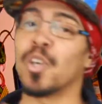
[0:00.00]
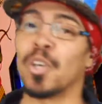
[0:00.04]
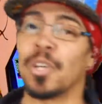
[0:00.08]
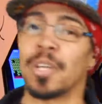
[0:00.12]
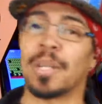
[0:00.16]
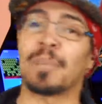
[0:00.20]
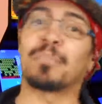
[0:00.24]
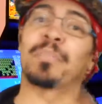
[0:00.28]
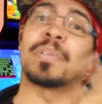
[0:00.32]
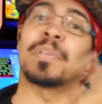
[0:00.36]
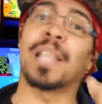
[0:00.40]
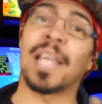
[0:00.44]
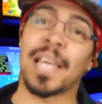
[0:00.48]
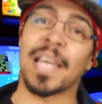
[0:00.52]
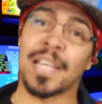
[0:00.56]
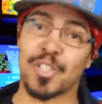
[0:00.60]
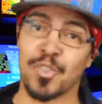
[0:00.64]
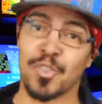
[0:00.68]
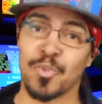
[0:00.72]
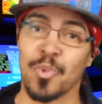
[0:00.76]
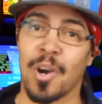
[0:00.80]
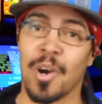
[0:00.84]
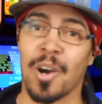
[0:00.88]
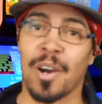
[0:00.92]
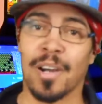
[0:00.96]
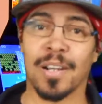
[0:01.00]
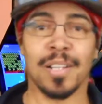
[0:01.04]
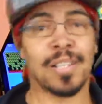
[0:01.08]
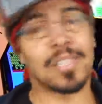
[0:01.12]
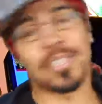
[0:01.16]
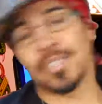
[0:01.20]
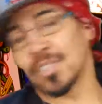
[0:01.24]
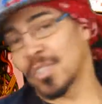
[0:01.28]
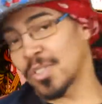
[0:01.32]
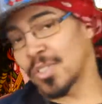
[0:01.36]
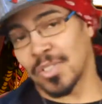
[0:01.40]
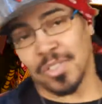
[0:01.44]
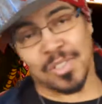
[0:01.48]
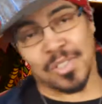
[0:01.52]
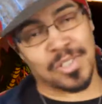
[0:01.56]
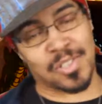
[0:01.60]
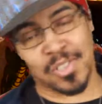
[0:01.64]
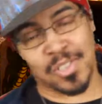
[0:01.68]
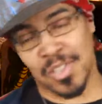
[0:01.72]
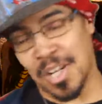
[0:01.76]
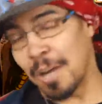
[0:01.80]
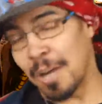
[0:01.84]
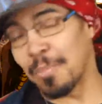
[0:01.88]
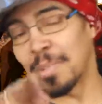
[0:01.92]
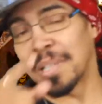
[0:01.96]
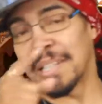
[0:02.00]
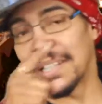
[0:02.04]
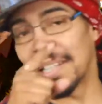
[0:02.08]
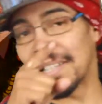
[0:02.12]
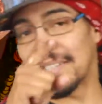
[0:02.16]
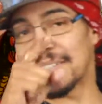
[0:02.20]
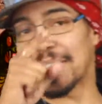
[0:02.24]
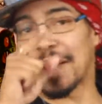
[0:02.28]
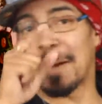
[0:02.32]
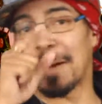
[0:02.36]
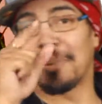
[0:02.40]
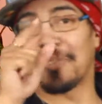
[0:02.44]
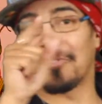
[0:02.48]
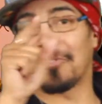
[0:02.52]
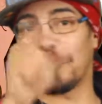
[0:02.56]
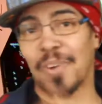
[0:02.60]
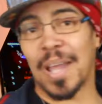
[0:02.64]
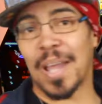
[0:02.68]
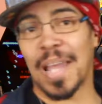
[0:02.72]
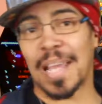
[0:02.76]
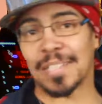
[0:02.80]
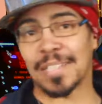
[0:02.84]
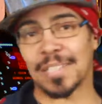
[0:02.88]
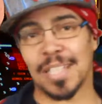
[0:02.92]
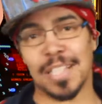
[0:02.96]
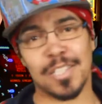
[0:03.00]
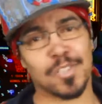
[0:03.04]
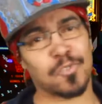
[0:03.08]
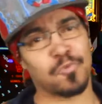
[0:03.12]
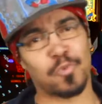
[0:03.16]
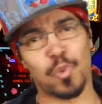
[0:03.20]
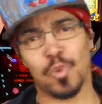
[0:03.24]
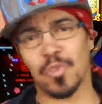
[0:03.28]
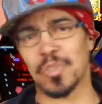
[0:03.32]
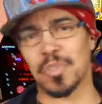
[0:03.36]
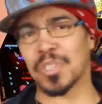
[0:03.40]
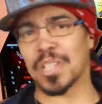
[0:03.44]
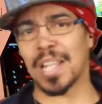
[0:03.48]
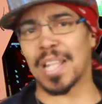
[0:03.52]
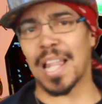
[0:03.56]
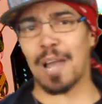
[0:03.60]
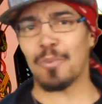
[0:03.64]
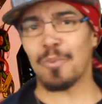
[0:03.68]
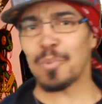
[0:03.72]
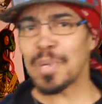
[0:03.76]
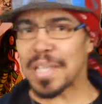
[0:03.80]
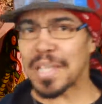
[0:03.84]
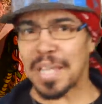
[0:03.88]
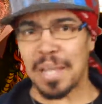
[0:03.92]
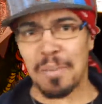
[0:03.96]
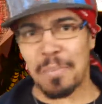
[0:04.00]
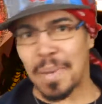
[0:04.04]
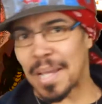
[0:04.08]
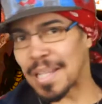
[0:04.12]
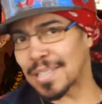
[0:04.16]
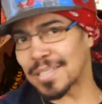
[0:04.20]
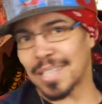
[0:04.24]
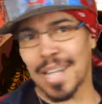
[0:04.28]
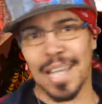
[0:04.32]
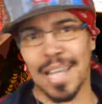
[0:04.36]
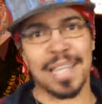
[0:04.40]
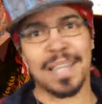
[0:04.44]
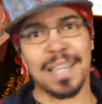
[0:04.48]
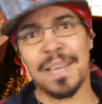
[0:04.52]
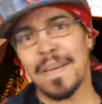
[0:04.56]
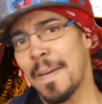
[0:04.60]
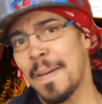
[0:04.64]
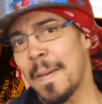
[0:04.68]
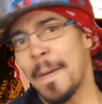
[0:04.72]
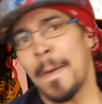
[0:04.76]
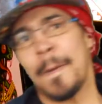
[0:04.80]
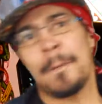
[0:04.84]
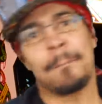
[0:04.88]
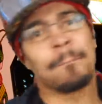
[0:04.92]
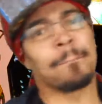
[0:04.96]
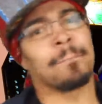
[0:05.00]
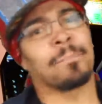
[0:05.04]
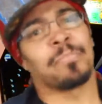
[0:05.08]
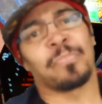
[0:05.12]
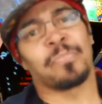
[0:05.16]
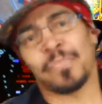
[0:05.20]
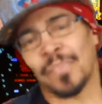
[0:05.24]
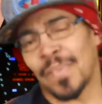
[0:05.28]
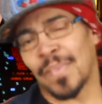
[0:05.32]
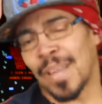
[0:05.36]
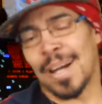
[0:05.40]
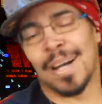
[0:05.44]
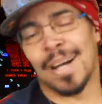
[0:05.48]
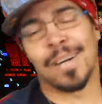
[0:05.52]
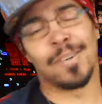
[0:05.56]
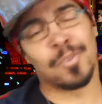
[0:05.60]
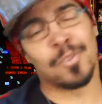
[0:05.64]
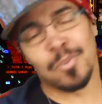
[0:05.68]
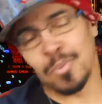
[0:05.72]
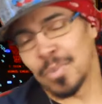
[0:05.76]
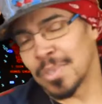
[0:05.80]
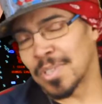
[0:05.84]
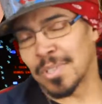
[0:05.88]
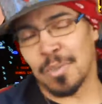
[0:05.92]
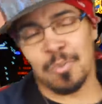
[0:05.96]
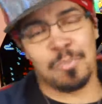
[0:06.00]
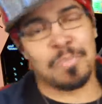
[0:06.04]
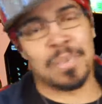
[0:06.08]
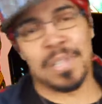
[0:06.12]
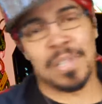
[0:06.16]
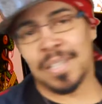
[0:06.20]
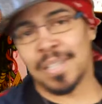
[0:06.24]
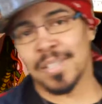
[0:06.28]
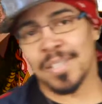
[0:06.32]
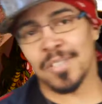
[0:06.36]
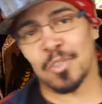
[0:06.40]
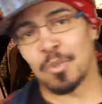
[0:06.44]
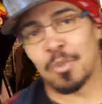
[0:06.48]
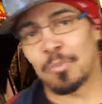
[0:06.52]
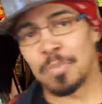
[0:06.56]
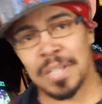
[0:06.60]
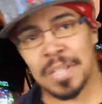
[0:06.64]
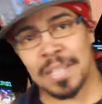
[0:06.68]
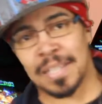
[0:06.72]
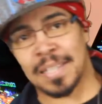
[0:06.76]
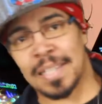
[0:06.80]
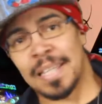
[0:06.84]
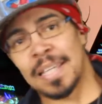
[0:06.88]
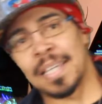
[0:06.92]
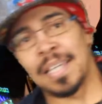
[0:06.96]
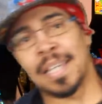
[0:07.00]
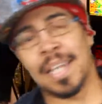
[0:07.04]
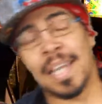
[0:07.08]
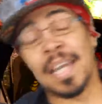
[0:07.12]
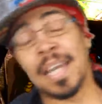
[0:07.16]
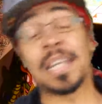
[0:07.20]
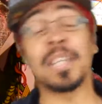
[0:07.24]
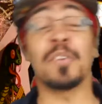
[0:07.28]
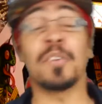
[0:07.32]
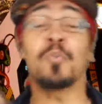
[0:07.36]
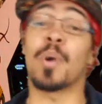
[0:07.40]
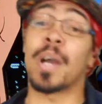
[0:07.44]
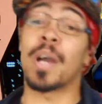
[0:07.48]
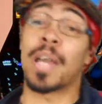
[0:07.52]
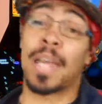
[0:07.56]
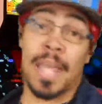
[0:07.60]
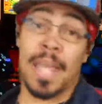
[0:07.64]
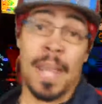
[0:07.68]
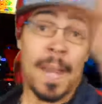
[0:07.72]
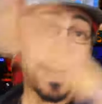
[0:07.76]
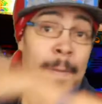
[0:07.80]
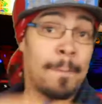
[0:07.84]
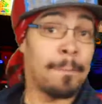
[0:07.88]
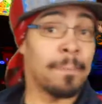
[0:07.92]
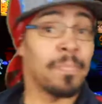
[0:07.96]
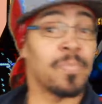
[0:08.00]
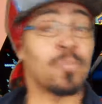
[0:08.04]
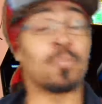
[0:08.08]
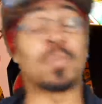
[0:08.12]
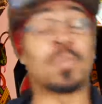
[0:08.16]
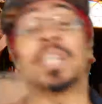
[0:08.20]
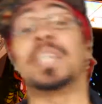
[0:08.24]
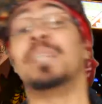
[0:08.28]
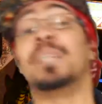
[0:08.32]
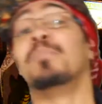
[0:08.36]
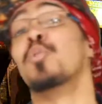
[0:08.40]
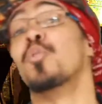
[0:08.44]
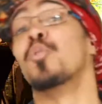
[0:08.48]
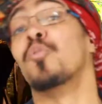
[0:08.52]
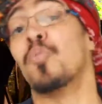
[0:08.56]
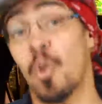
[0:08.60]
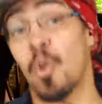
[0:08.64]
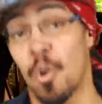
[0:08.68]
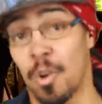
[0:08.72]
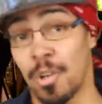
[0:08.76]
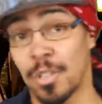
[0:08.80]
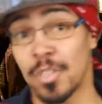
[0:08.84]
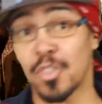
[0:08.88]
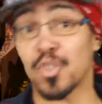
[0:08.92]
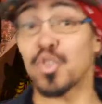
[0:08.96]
Good. I'm glad you are, because it's coming, and it's coming fast. That's 4th of July weekend, man. It's like, oh, it's gonna be a thing. Anyway, we need to move on.